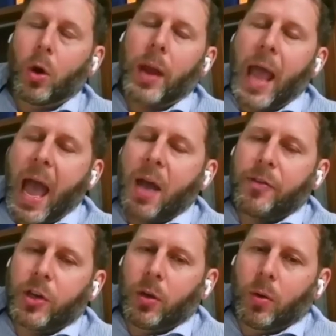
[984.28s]
have
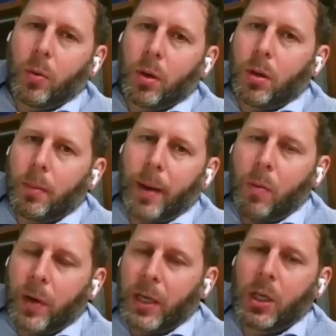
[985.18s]
to,
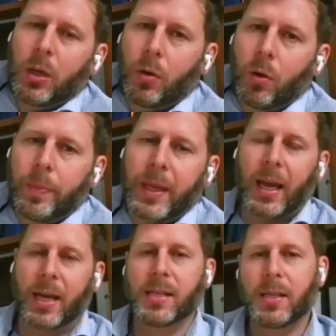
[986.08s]
but we do
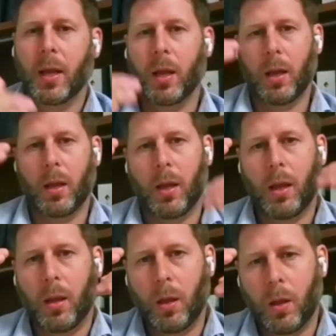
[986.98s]
because,
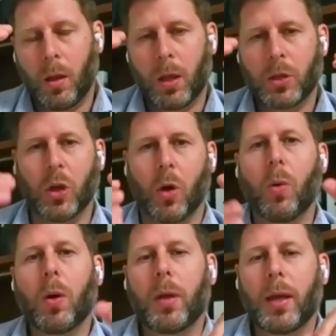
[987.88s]

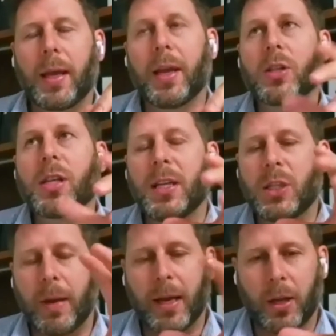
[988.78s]
so here's an
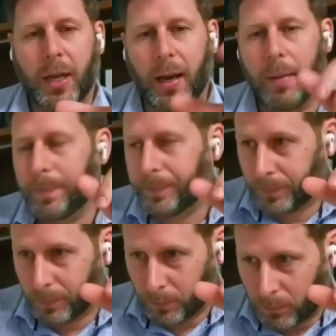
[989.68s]
easy way to look at
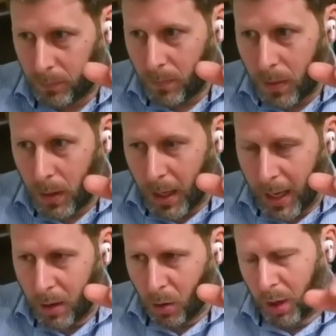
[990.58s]

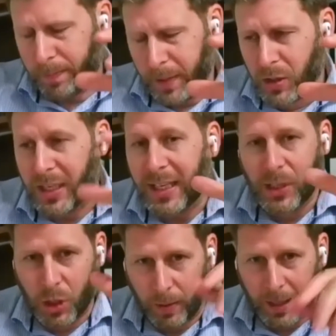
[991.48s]
it. Or here's an
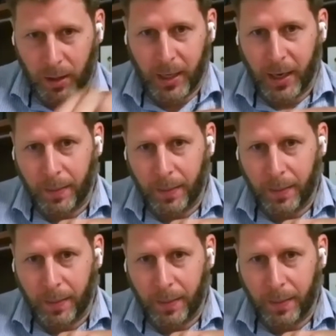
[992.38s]
easier way to look at it.